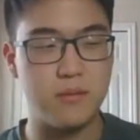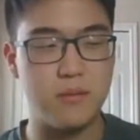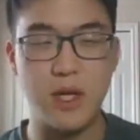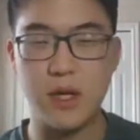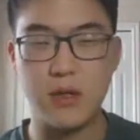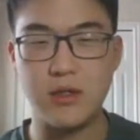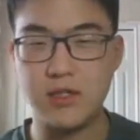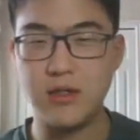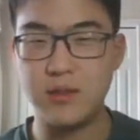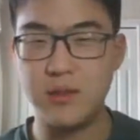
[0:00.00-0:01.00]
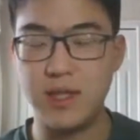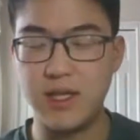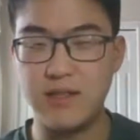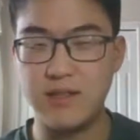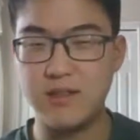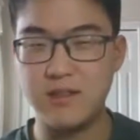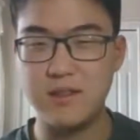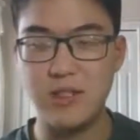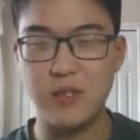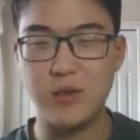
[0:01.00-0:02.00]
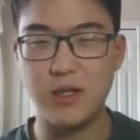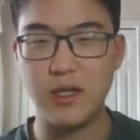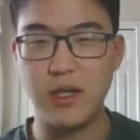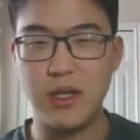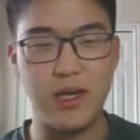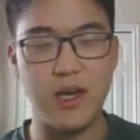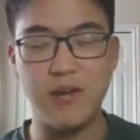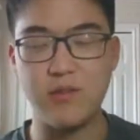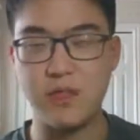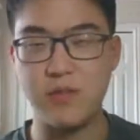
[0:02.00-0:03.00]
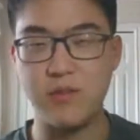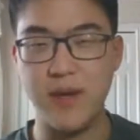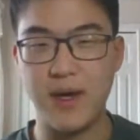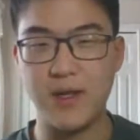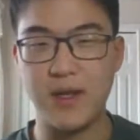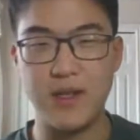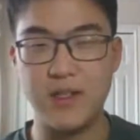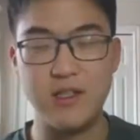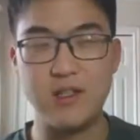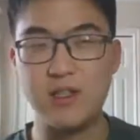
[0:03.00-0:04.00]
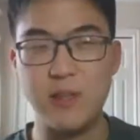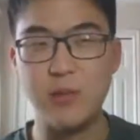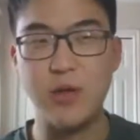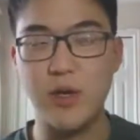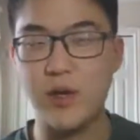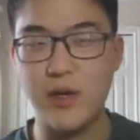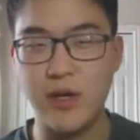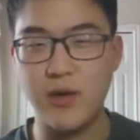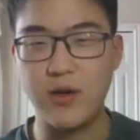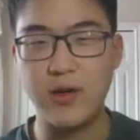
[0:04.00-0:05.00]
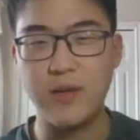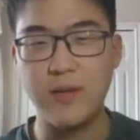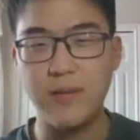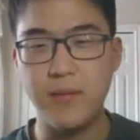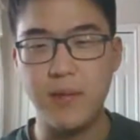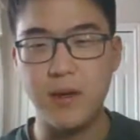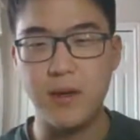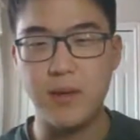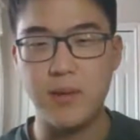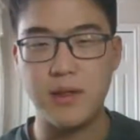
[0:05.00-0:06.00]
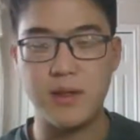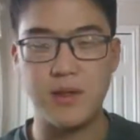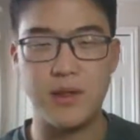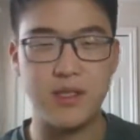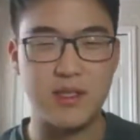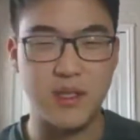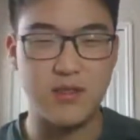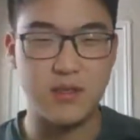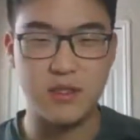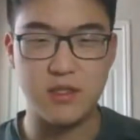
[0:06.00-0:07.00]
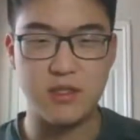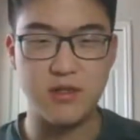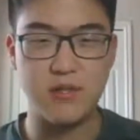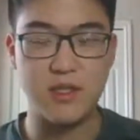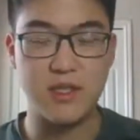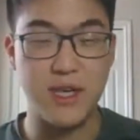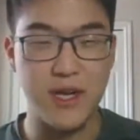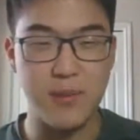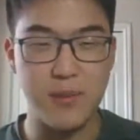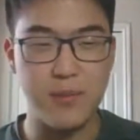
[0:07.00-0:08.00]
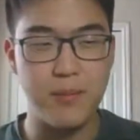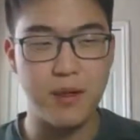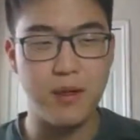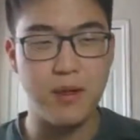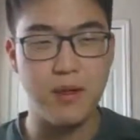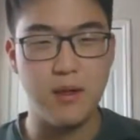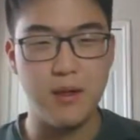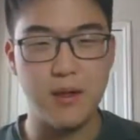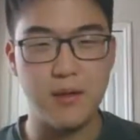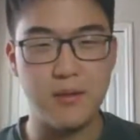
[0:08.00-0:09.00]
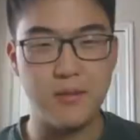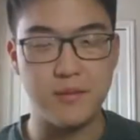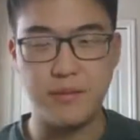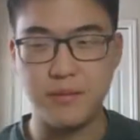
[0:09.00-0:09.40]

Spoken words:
My heart tells me that I have to give back in some way or another. I think the best gift is definitely time. Um,